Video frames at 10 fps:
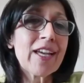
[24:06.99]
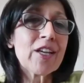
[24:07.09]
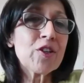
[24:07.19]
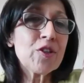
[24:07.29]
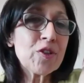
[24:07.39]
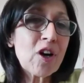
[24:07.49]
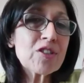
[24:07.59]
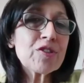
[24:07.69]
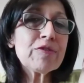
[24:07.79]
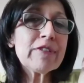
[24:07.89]
You
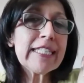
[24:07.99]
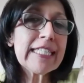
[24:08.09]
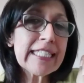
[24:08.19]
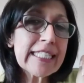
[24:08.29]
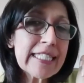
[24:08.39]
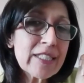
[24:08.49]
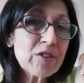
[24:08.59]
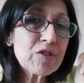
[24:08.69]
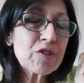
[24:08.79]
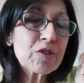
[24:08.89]
got to lean
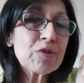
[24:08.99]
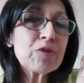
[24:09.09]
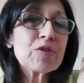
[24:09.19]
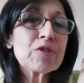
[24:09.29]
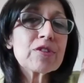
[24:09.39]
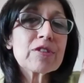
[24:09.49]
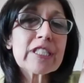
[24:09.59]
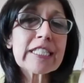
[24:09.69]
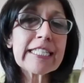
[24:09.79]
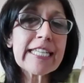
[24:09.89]
into the
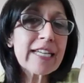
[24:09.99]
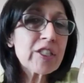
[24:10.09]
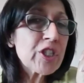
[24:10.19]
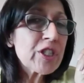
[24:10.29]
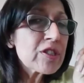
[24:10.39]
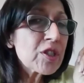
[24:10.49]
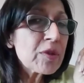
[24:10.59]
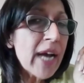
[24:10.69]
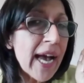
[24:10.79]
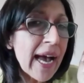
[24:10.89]
connections
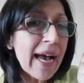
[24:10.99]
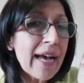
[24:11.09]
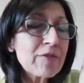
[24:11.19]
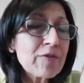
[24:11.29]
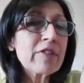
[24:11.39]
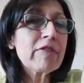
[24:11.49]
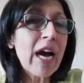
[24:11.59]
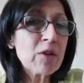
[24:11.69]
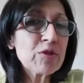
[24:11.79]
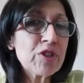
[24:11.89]
you have
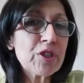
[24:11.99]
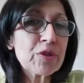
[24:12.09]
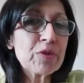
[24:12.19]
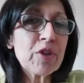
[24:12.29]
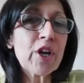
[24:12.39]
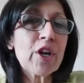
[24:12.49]
around you